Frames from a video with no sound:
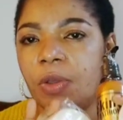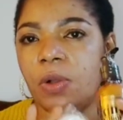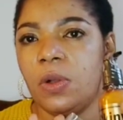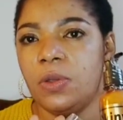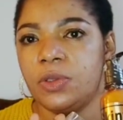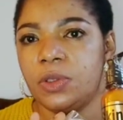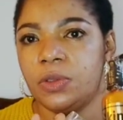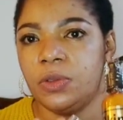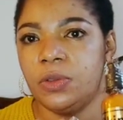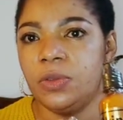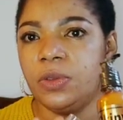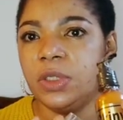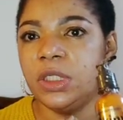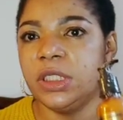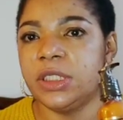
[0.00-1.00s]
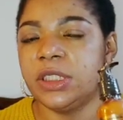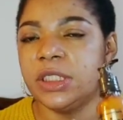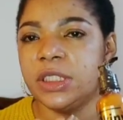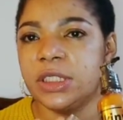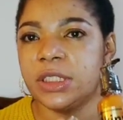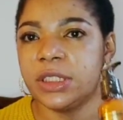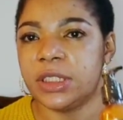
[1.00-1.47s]
also this
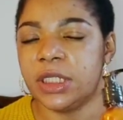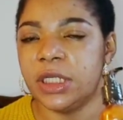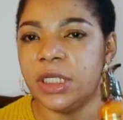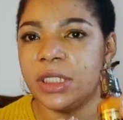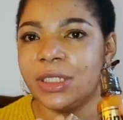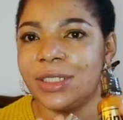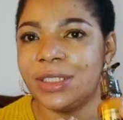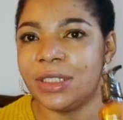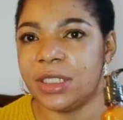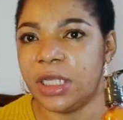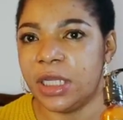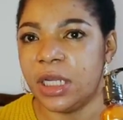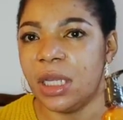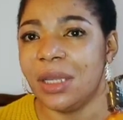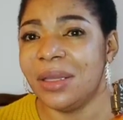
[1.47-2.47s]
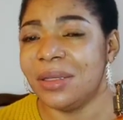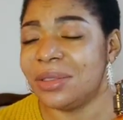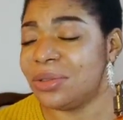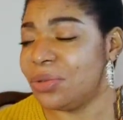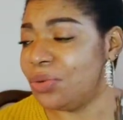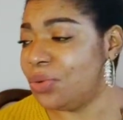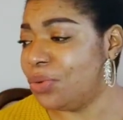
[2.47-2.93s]
is the set
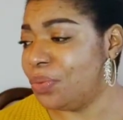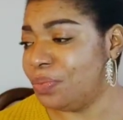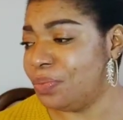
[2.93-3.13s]
so